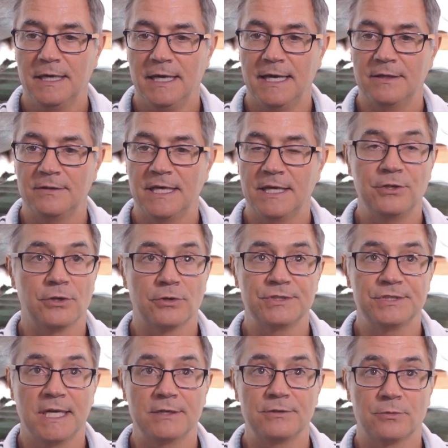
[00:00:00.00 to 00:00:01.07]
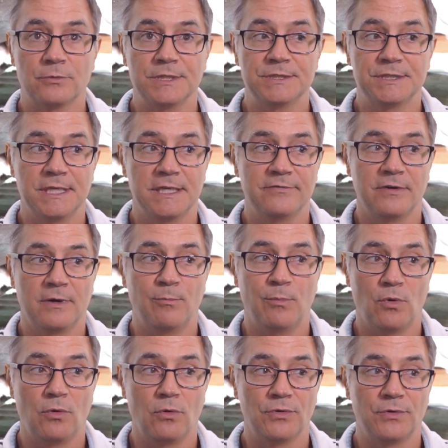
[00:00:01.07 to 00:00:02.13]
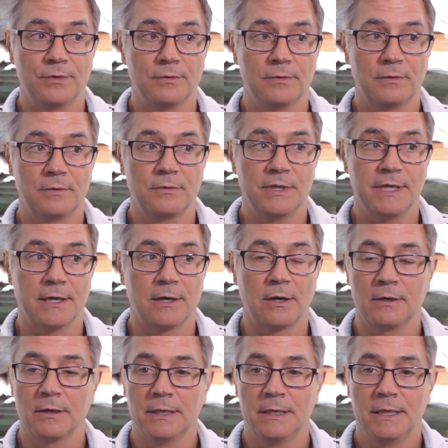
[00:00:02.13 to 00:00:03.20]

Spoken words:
and then you're set to receive a bolt there.